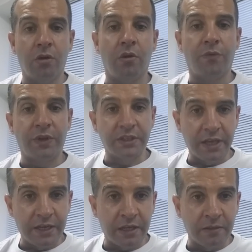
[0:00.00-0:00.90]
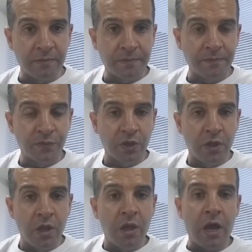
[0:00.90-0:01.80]
or things like that.
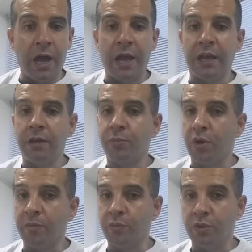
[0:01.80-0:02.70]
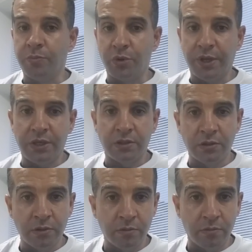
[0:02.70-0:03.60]
I had a problem with the
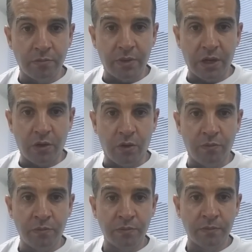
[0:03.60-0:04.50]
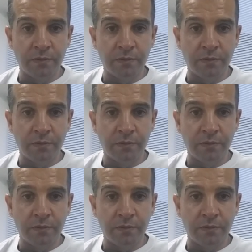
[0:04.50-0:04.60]
police back home,